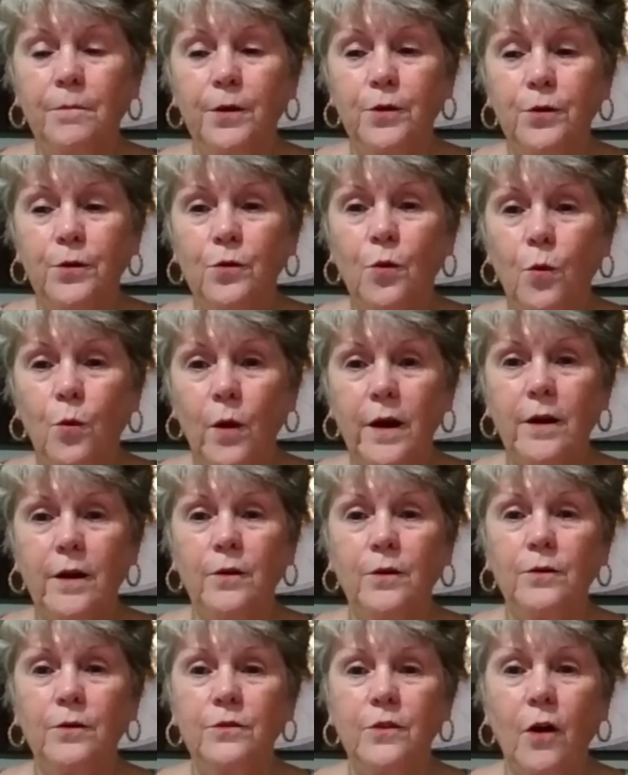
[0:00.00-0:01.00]
blue
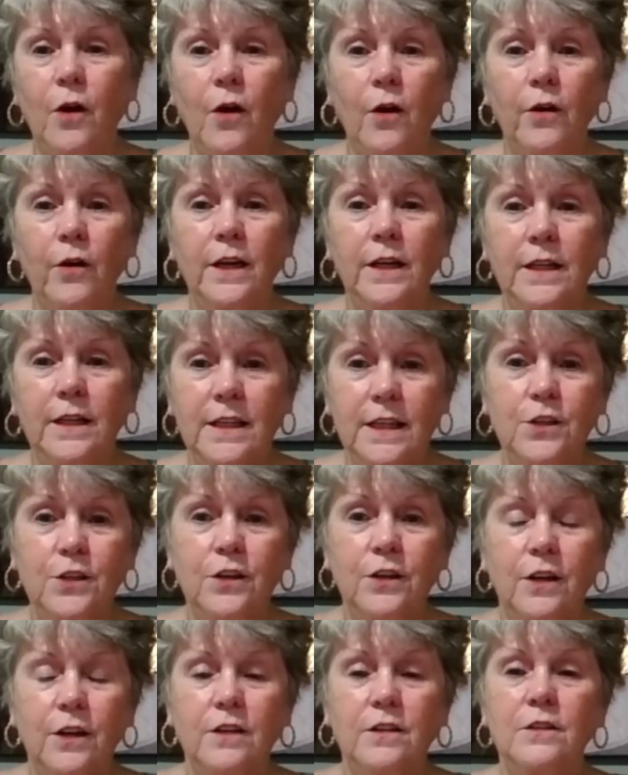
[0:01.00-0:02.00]
quails are
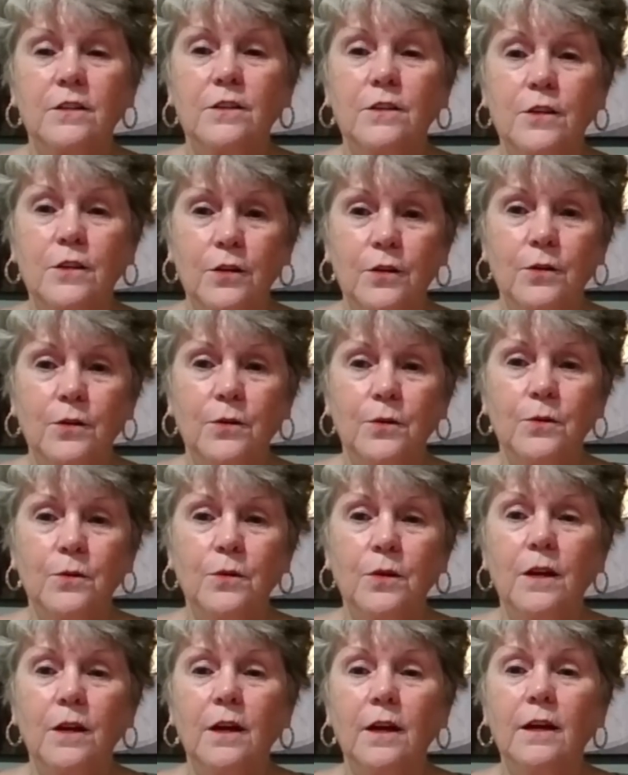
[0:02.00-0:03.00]
indigenous
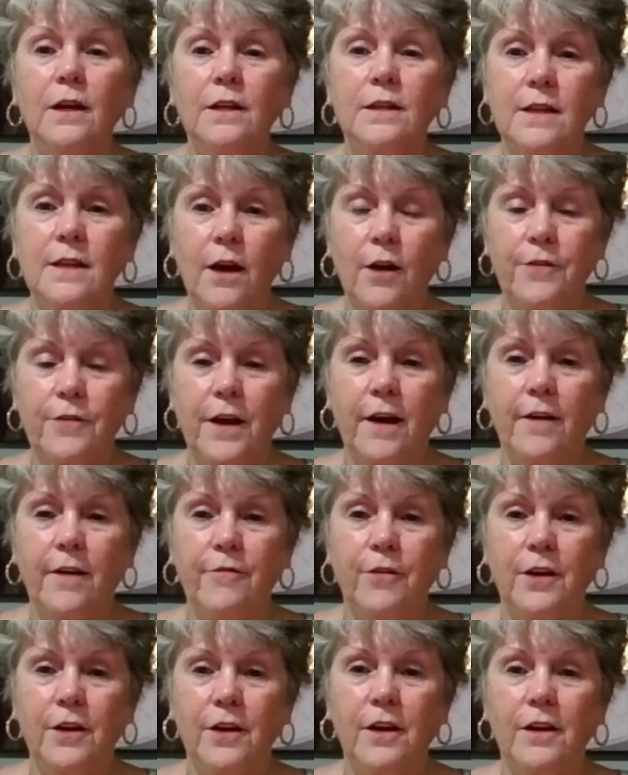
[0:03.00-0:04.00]
to South
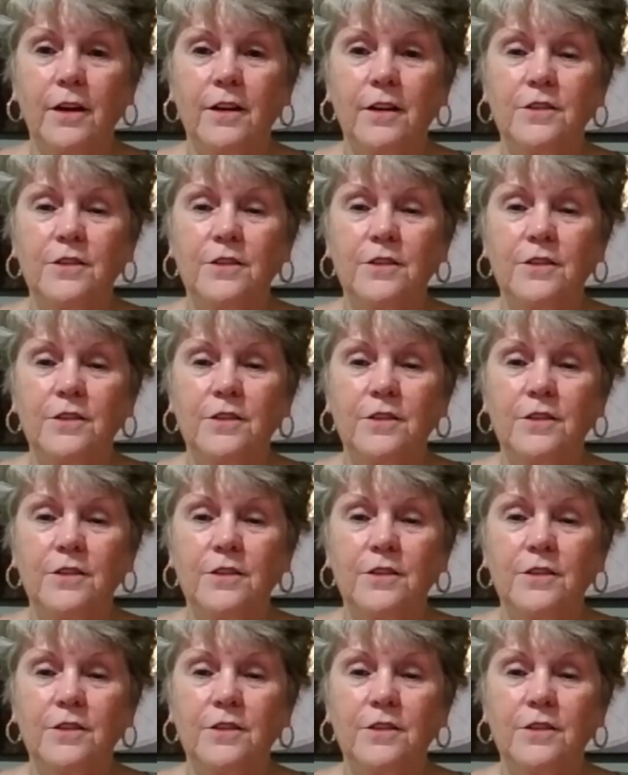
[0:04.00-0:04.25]
Africa.